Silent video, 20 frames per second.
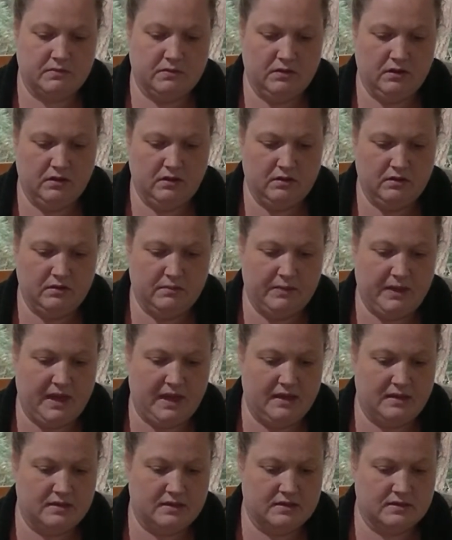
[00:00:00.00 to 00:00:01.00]
Ooh, the
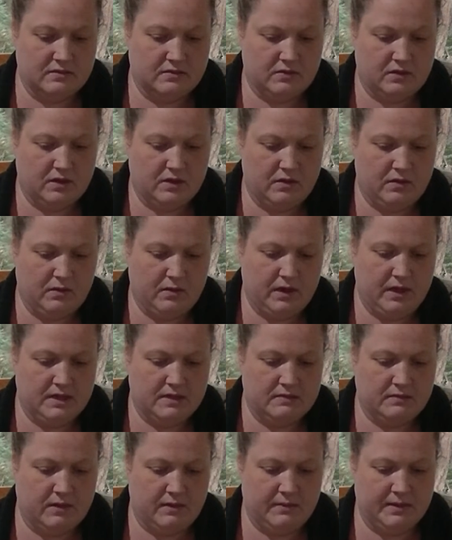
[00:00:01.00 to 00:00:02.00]
pen doesn't work quite
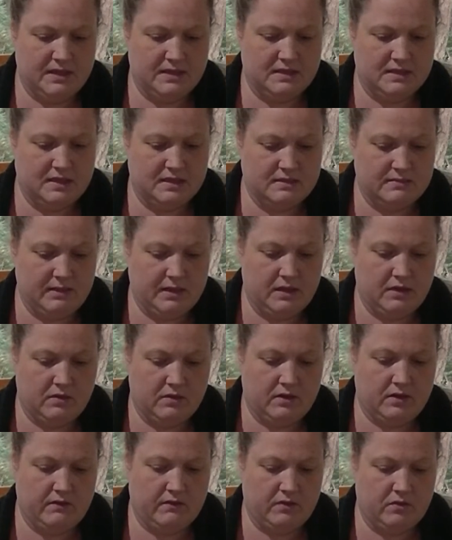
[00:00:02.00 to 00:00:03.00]
as well, but it does make
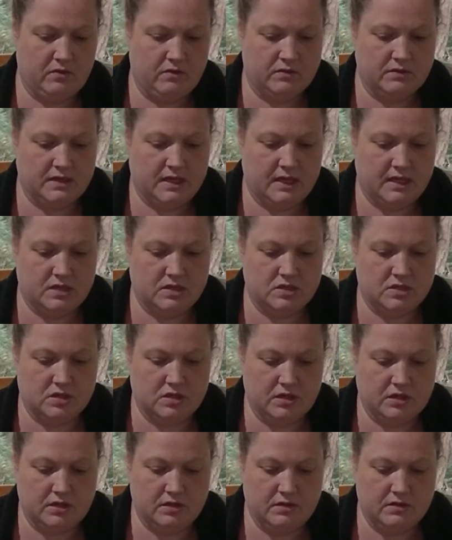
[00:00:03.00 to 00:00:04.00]
kind of a cool
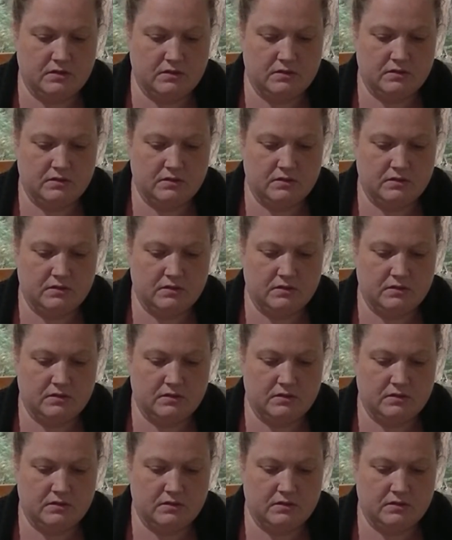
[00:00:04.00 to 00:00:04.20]
texture.